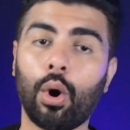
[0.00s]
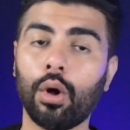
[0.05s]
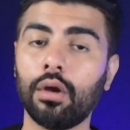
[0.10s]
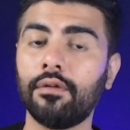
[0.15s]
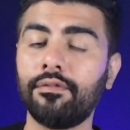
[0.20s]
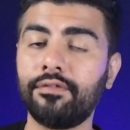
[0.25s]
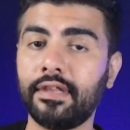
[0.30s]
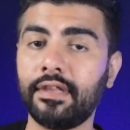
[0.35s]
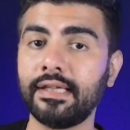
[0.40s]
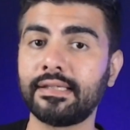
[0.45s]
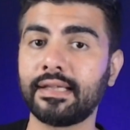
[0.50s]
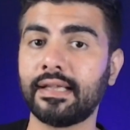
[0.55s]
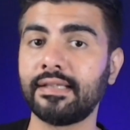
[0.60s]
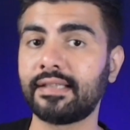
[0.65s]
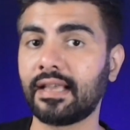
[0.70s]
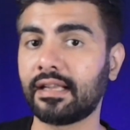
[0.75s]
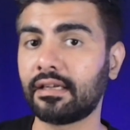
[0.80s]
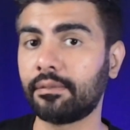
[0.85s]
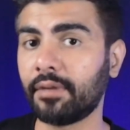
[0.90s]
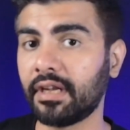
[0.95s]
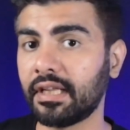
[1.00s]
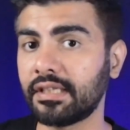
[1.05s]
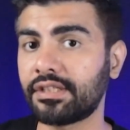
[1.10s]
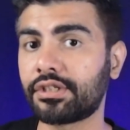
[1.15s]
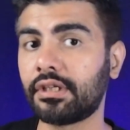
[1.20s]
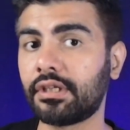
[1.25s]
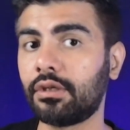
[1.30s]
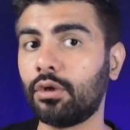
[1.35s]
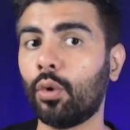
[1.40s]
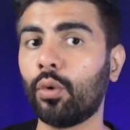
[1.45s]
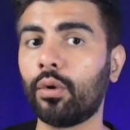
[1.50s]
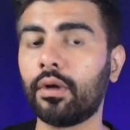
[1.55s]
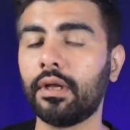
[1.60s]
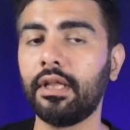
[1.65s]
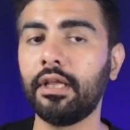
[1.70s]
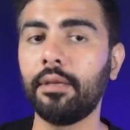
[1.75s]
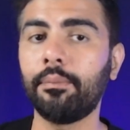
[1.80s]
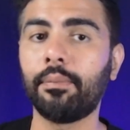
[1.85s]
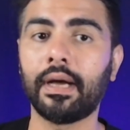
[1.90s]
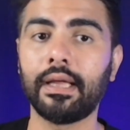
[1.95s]
All of this is administered
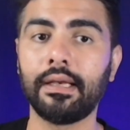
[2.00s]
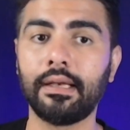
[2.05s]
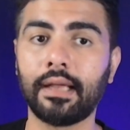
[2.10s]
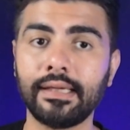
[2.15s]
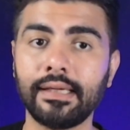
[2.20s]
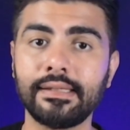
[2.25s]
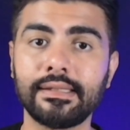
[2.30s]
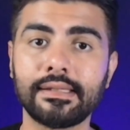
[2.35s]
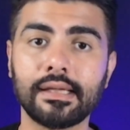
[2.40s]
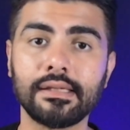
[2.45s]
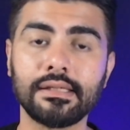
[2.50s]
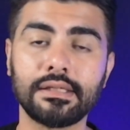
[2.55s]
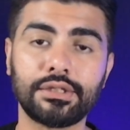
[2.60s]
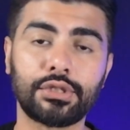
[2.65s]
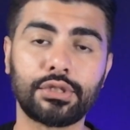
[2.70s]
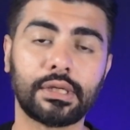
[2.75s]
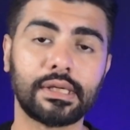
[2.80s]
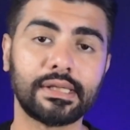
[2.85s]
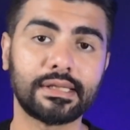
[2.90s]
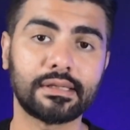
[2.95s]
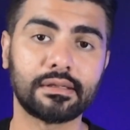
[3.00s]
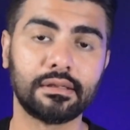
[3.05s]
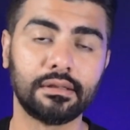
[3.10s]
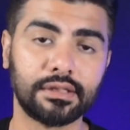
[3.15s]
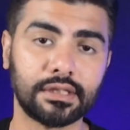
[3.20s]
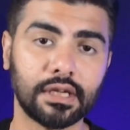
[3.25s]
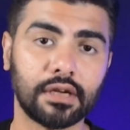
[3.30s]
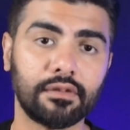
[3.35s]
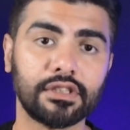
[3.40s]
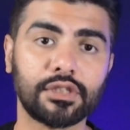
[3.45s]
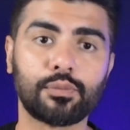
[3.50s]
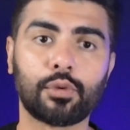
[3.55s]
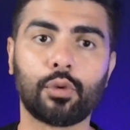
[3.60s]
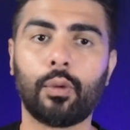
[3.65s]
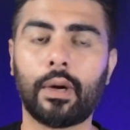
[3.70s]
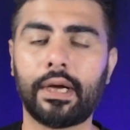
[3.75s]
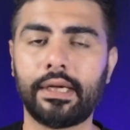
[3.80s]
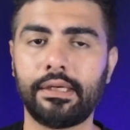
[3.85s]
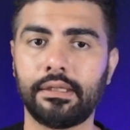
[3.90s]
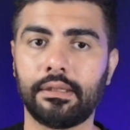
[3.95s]
locally by licensed trust service
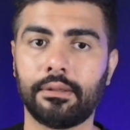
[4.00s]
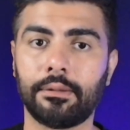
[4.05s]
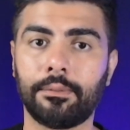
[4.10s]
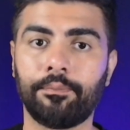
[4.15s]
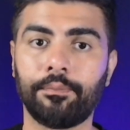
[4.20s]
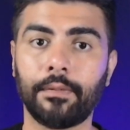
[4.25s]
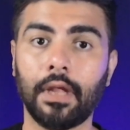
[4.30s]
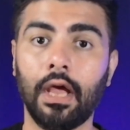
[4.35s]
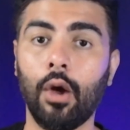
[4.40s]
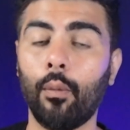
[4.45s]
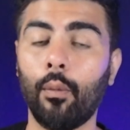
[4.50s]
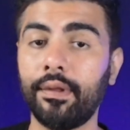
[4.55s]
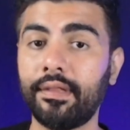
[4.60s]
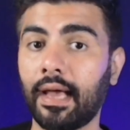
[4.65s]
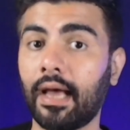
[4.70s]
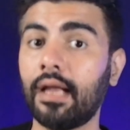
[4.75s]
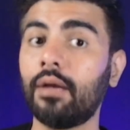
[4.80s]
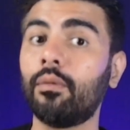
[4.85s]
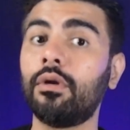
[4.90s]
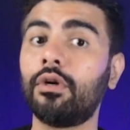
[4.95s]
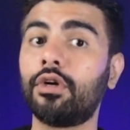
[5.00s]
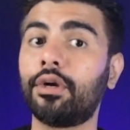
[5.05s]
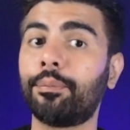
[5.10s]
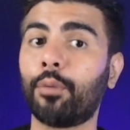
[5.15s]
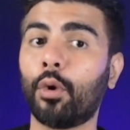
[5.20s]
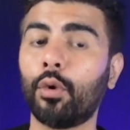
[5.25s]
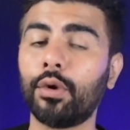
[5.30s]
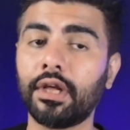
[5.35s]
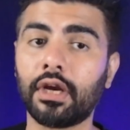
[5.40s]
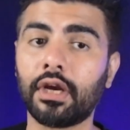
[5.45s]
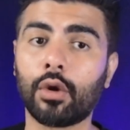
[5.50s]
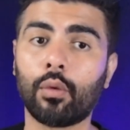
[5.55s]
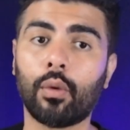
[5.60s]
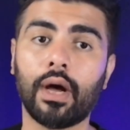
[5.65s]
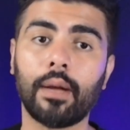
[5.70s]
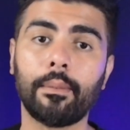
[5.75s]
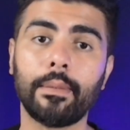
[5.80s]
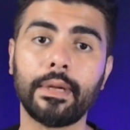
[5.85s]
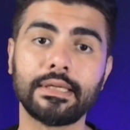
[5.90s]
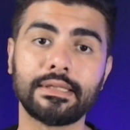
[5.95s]
provider, with annual reporting
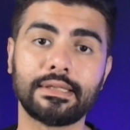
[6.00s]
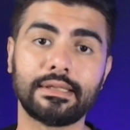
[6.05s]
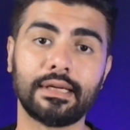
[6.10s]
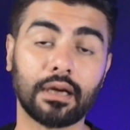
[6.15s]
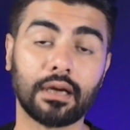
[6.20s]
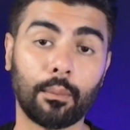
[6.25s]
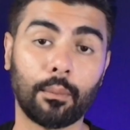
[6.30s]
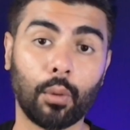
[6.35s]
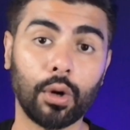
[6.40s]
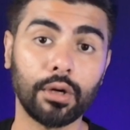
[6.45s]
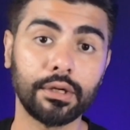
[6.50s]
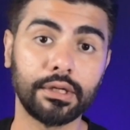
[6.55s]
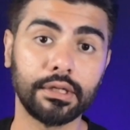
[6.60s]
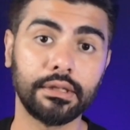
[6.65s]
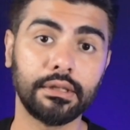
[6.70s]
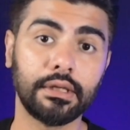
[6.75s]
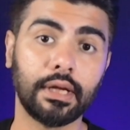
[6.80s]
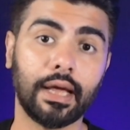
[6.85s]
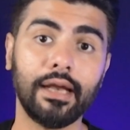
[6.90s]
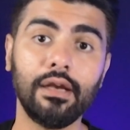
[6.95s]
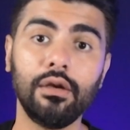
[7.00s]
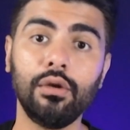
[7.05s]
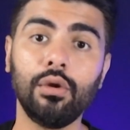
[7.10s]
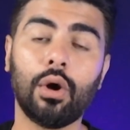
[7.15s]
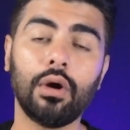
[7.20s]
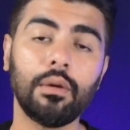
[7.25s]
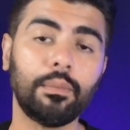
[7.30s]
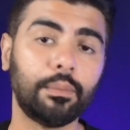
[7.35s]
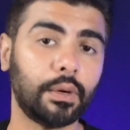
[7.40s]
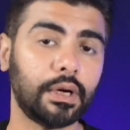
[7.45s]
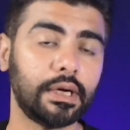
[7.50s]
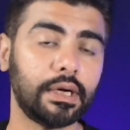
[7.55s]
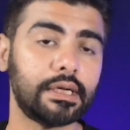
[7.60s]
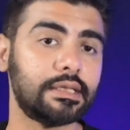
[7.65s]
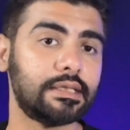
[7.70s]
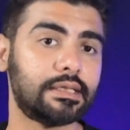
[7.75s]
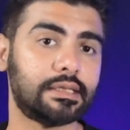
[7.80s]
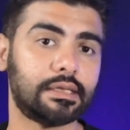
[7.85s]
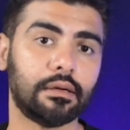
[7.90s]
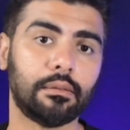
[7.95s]
requirements that are modern and not
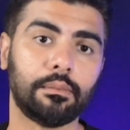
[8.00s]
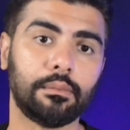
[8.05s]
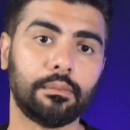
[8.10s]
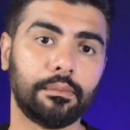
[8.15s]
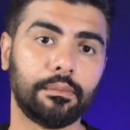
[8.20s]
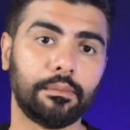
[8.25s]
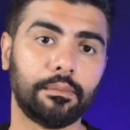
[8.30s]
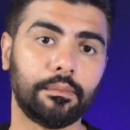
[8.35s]
burdensome.